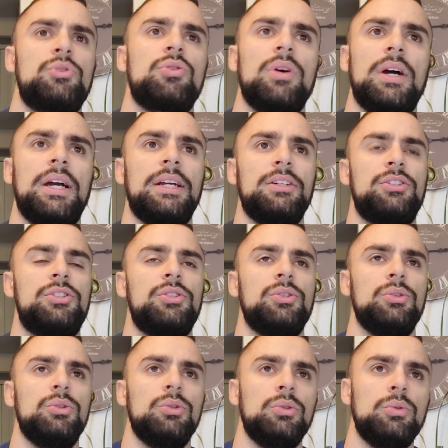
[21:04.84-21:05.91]
trying
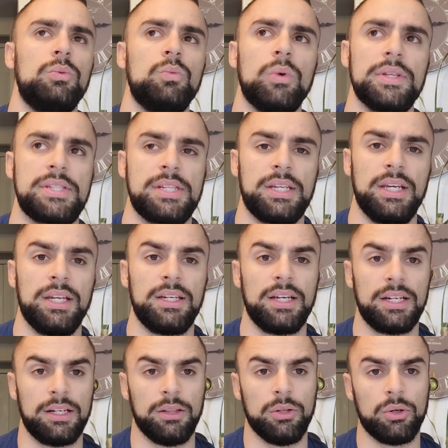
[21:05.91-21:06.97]
to once again
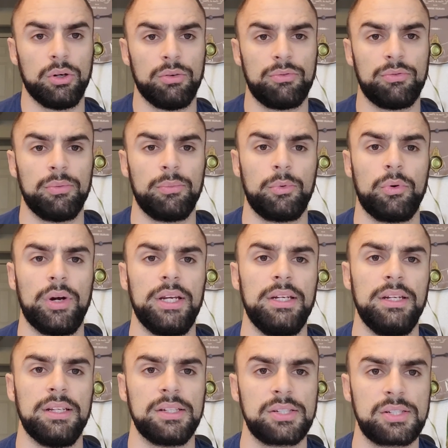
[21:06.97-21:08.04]
kind of learn from
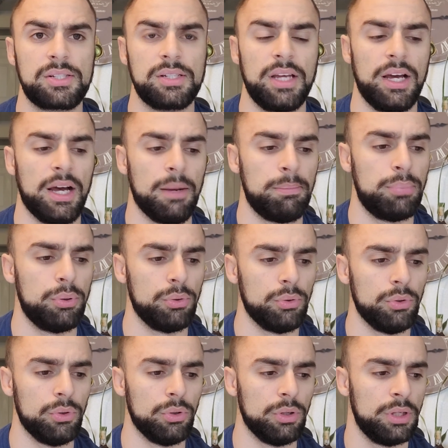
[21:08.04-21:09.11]
greatness,
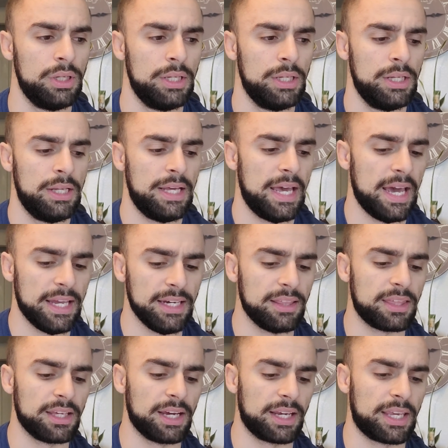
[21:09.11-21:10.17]
pull
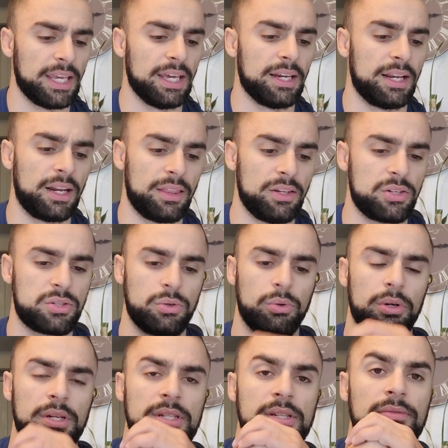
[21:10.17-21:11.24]
anything I can out of these
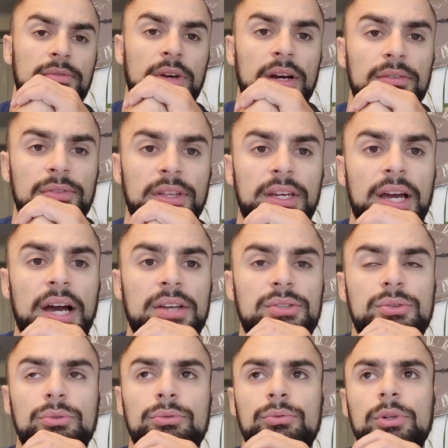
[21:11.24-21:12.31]
stories of the guys
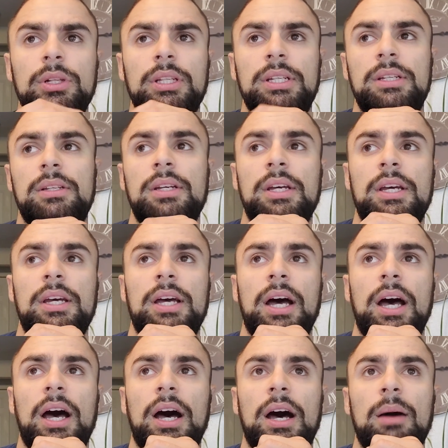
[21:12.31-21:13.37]
who've really,
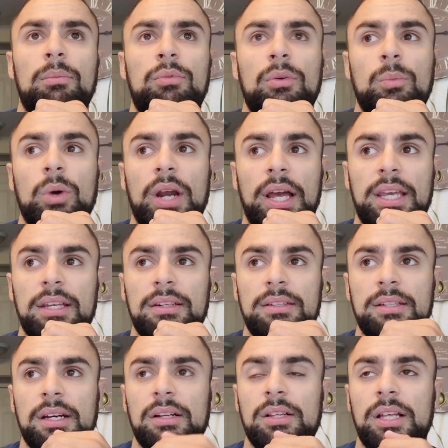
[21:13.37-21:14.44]
from what I can
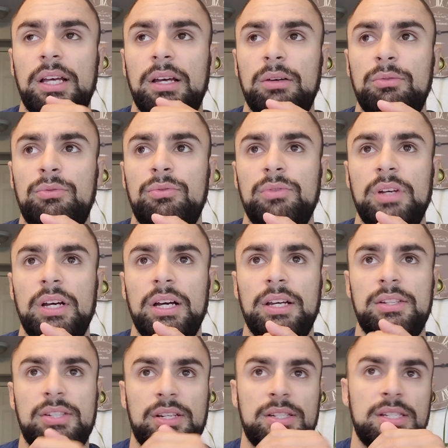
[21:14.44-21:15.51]
tell, have
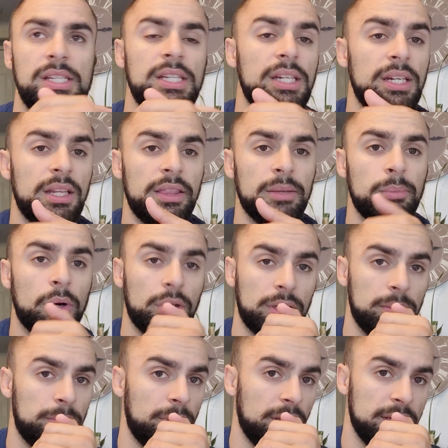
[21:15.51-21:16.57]
succeeded in the
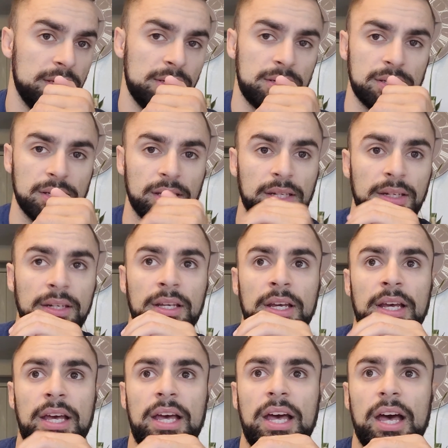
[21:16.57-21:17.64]
marketplace and
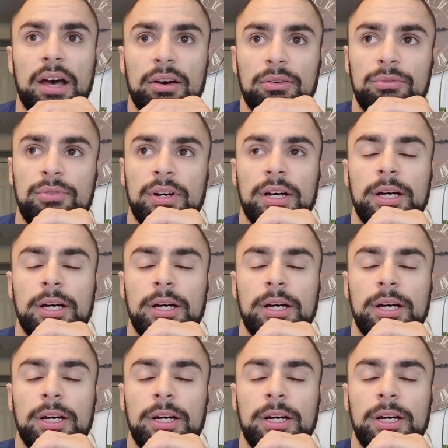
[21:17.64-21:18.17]
have,